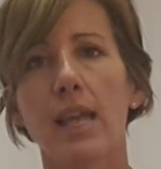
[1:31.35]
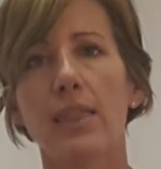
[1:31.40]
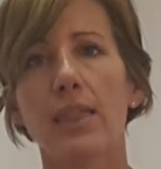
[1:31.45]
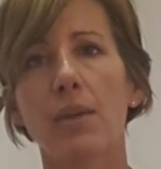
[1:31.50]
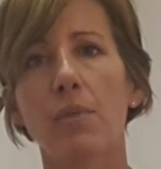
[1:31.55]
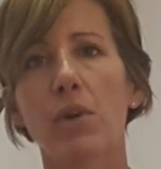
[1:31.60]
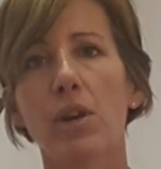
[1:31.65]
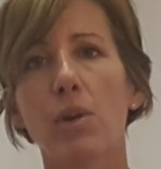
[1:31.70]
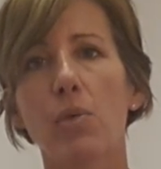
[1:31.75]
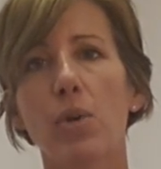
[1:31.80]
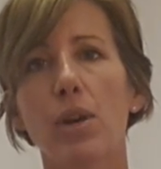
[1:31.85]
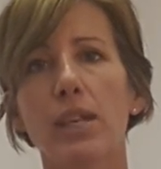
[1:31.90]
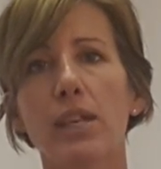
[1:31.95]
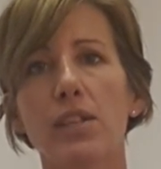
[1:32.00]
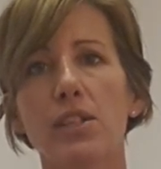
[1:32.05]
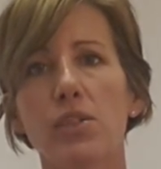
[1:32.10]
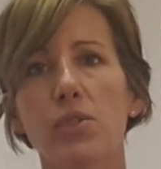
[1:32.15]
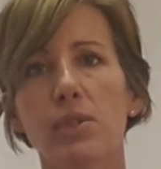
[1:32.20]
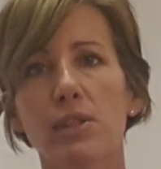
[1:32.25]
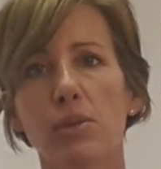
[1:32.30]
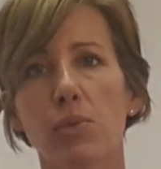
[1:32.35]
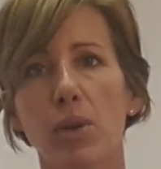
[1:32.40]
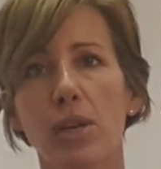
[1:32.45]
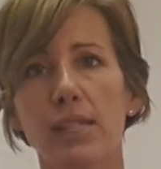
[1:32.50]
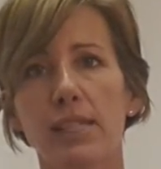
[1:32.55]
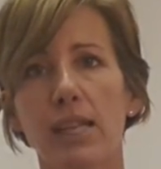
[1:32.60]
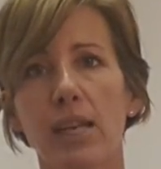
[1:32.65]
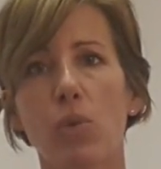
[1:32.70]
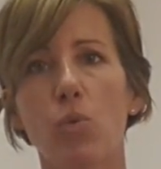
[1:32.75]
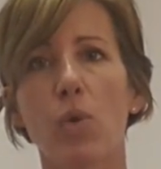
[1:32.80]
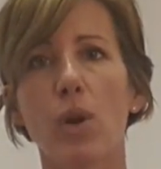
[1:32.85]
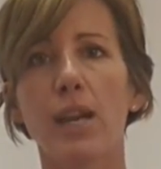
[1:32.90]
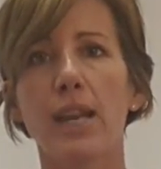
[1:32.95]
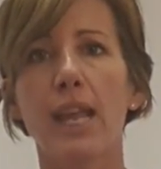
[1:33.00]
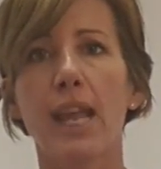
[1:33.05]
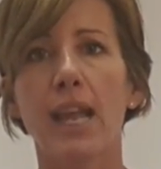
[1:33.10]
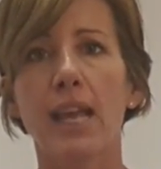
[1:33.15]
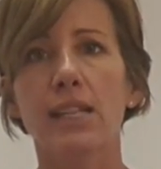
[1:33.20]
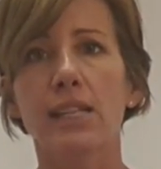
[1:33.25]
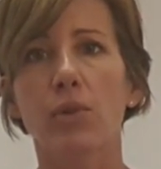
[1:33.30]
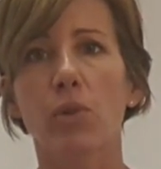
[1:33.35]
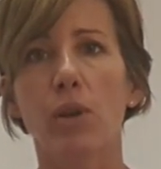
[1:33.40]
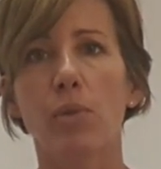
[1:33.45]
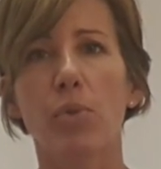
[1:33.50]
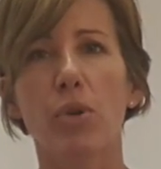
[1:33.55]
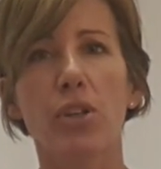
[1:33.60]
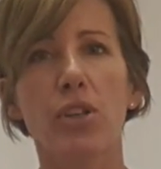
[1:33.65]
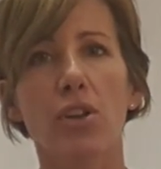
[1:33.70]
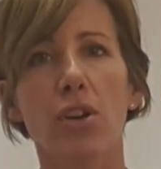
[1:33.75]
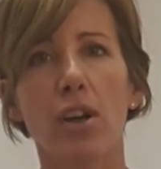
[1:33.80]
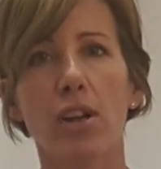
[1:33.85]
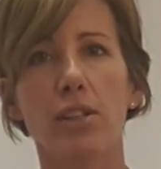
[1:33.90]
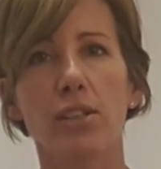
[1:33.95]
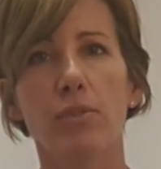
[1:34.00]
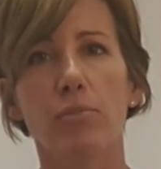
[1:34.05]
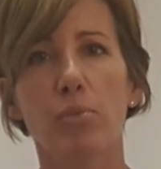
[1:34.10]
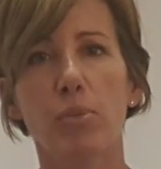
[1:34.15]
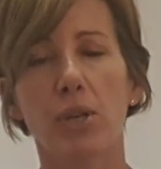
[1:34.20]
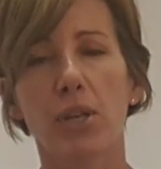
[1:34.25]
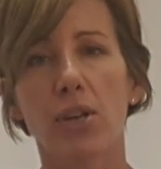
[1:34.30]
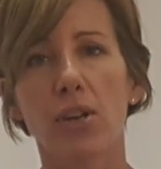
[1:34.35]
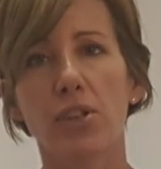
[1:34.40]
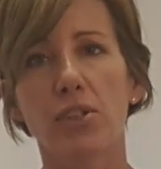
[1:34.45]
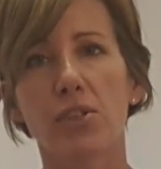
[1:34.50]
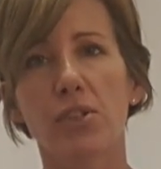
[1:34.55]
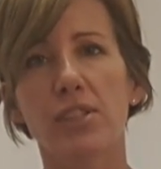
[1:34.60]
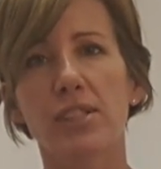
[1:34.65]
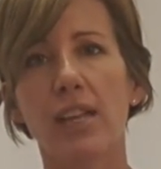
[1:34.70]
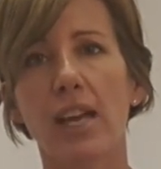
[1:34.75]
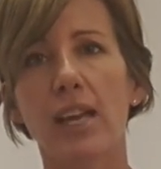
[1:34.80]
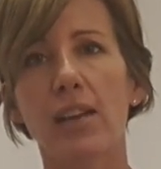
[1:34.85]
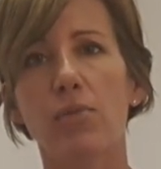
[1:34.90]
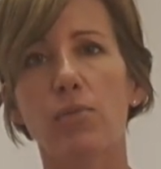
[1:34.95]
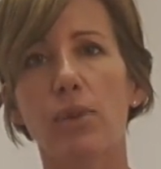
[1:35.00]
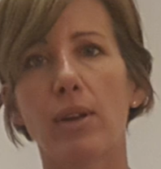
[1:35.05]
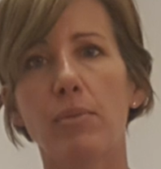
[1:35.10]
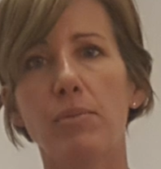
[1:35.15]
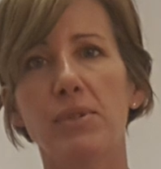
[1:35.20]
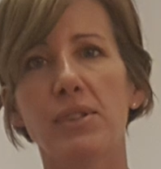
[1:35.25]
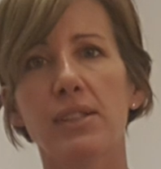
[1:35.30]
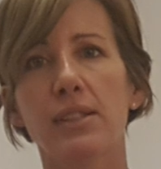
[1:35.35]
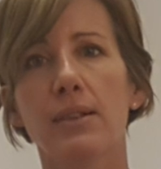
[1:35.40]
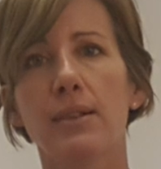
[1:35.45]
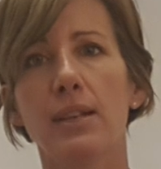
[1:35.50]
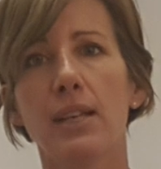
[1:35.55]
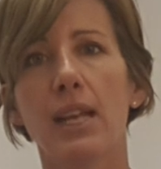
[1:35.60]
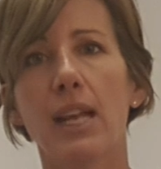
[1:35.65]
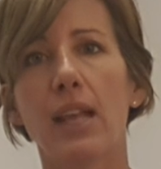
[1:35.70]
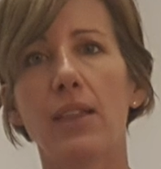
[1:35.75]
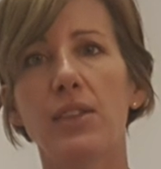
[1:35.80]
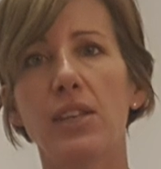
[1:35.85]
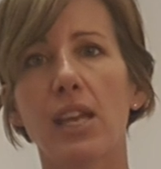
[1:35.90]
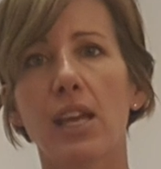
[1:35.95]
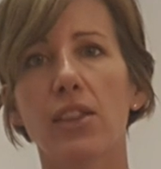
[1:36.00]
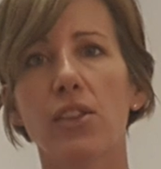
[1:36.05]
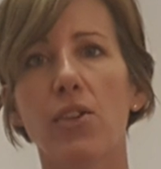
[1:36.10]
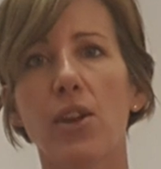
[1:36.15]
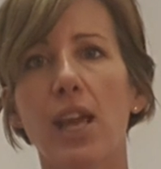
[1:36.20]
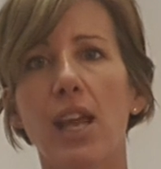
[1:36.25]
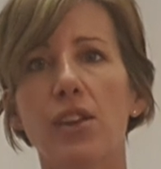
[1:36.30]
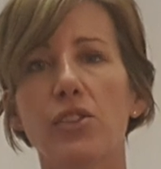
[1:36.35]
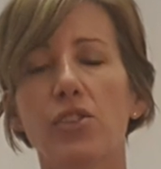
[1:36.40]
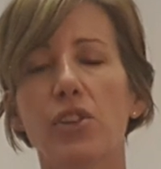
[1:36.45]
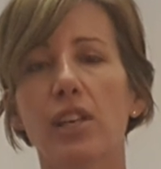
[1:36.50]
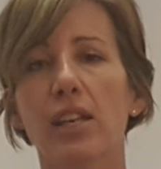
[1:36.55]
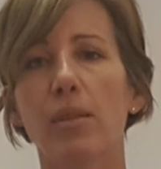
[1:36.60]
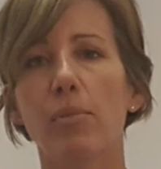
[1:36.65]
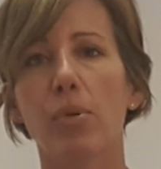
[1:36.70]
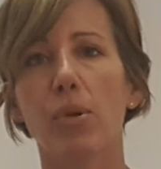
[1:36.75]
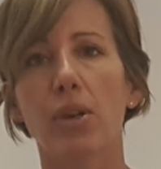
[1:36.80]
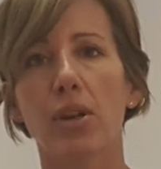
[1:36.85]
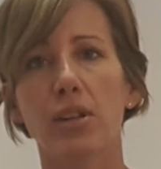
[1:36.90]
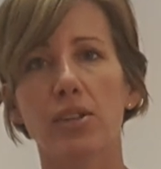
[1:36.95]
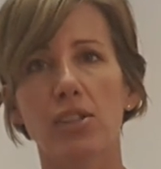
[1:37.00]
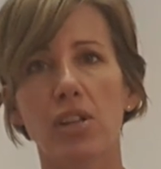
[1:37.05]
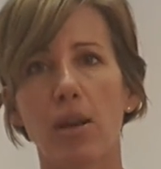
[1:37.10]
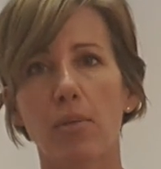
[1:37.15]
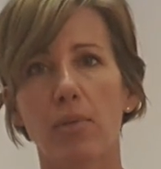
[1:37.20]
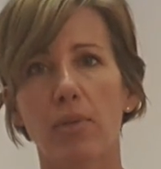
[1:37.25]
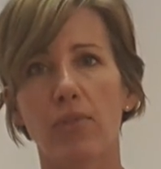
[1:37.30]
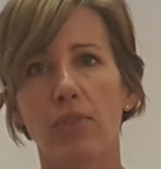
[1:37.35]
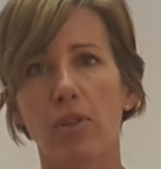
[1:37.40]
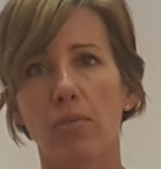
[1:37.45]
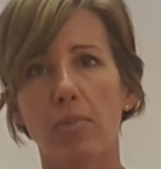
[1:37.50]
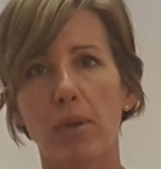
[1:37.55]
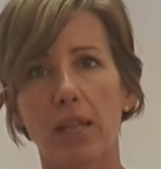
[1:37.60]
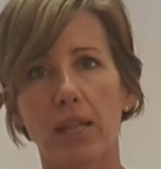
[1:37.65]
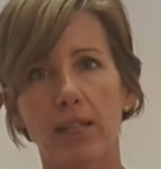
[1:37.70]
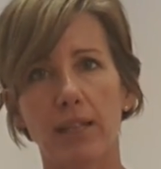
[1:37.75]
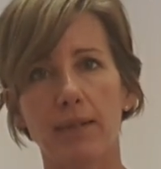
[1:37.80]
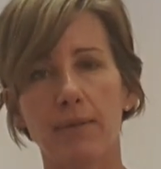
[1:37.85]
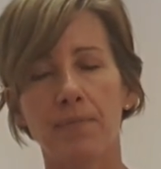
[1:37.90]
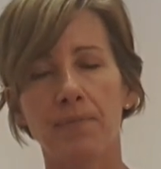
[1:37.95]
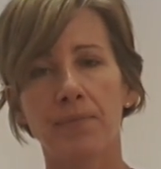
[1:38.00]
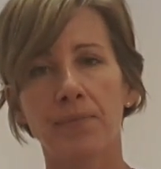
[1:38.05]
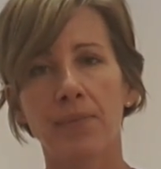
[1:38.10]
Then what I want you to do is I want you to take one hand, I want to put it on your side ribs, and the other hand you're going to put on top of your belly.